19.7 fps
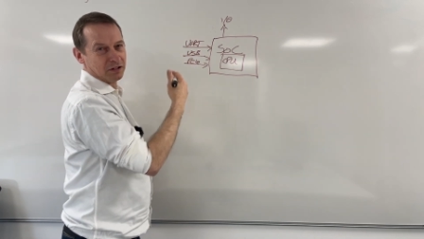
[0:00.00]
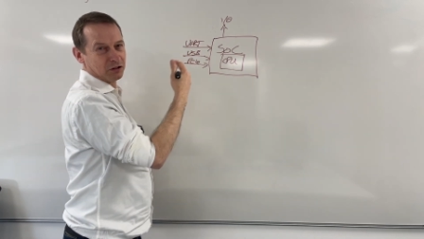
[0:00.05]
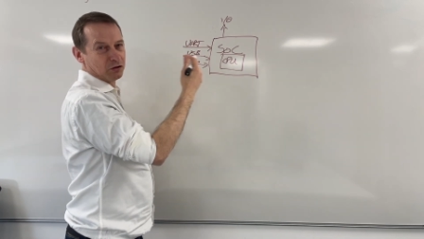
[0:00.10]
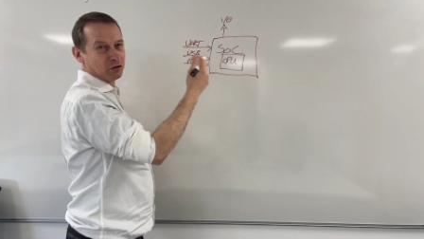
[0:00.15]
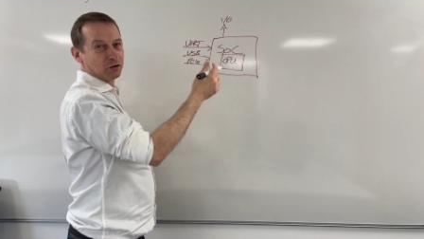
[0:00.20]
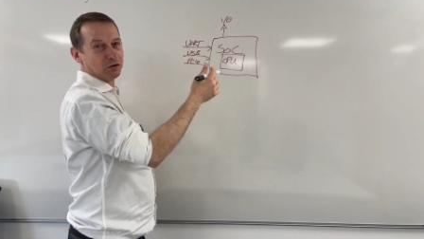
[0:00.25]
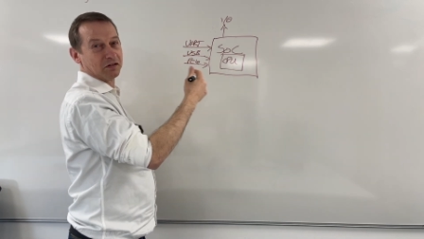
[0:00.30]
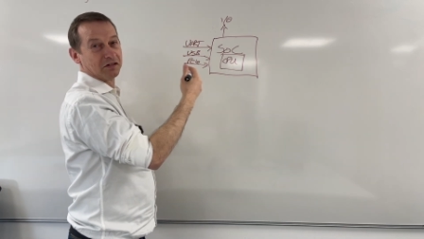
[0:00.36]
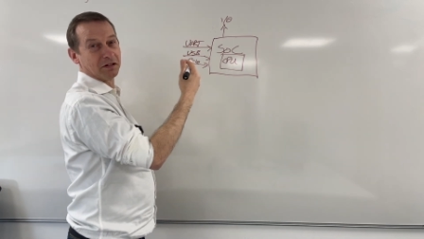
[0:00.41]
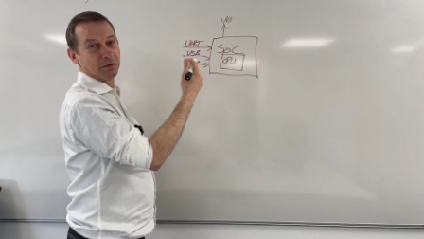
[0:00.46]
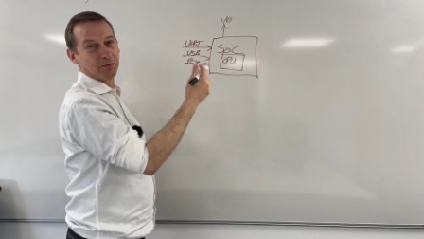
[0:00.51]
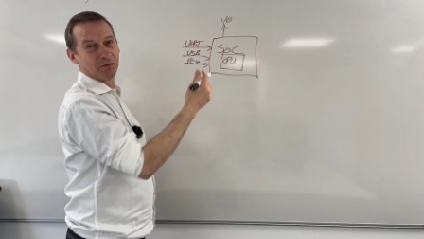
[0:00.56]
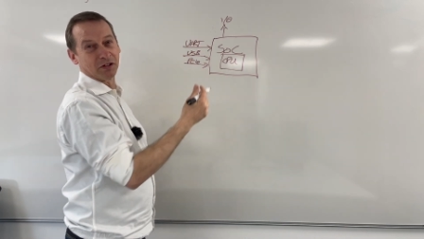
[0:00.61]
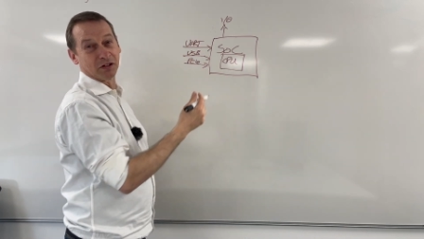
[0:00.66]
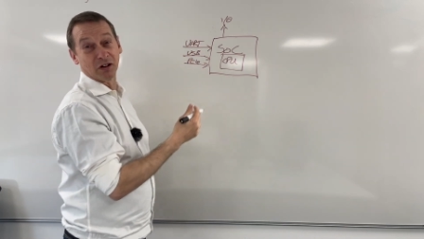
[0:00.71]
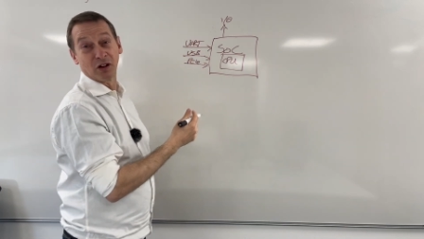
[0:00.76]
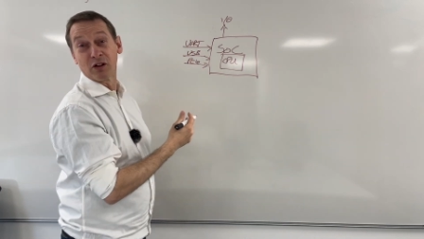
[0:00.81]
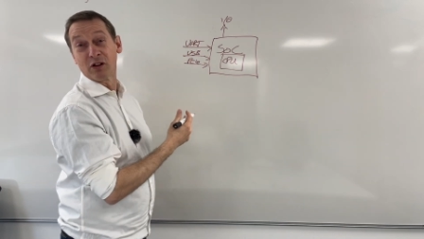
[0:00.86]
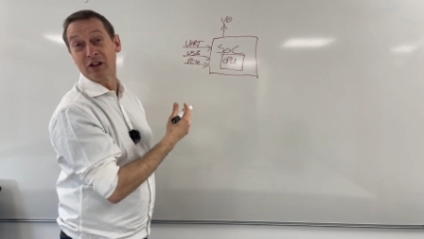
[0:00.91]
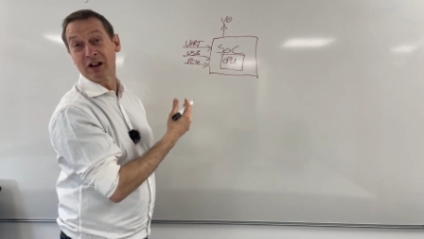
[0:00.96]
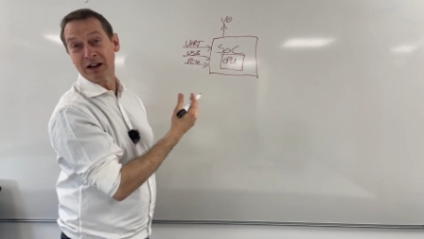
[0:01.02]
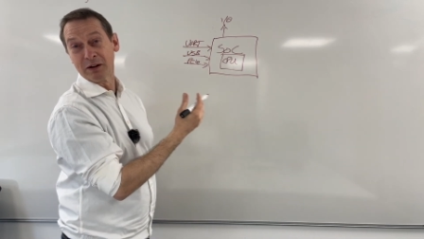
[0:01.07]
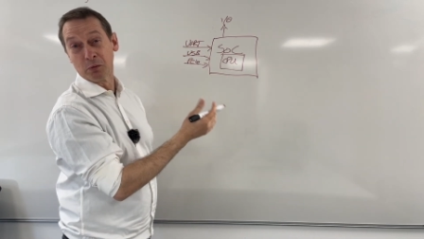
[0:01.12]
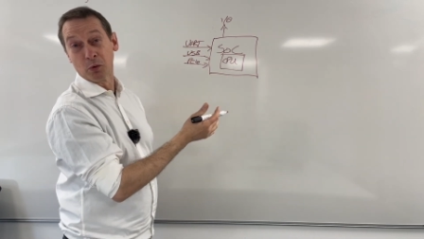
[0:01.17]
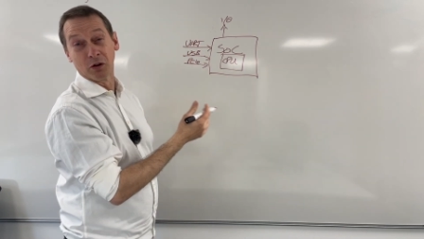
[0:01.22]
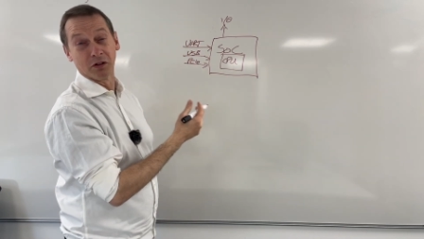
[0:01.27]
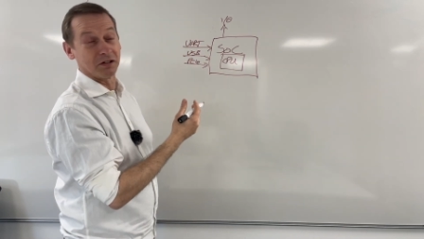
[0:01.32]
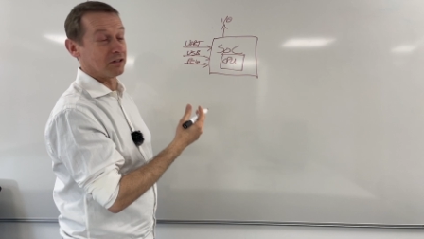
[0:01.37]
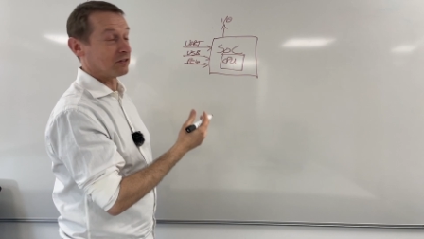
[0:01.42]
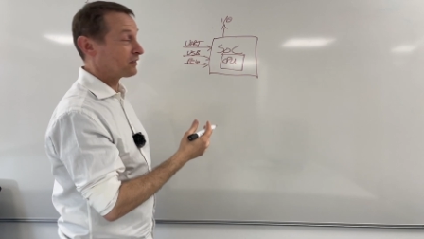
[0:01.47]
do something that they
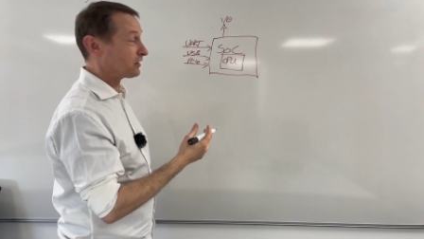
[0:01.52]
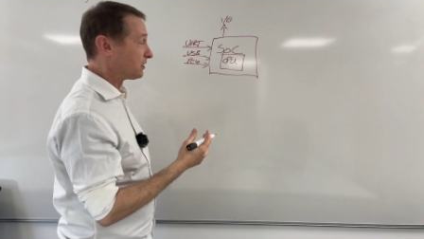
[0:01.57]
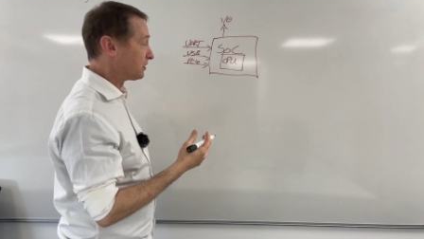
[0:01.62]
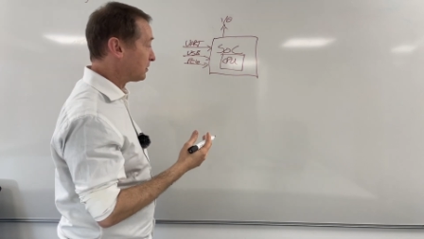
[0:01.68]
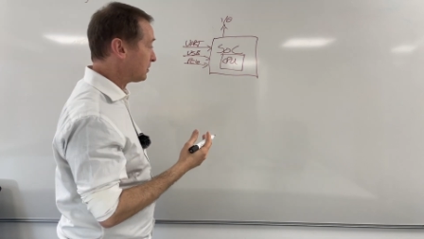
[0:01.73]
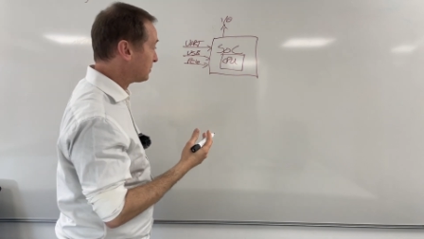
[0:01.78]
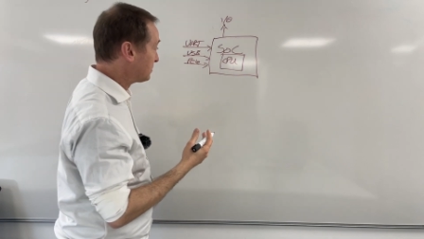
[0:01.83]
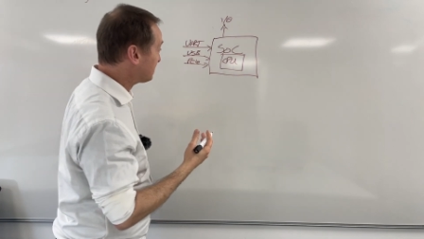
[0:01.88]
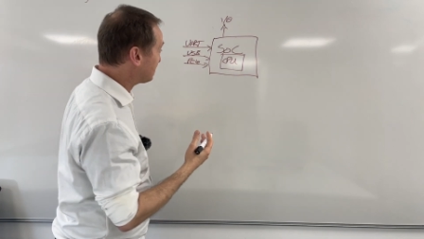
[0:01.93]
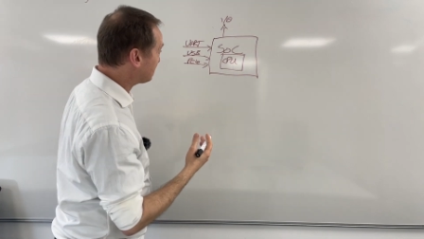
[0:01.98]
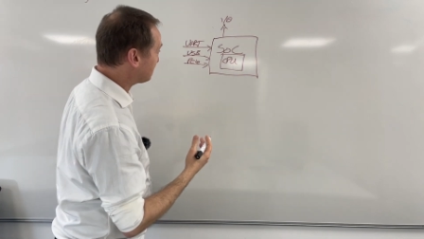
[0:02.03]
want it to do,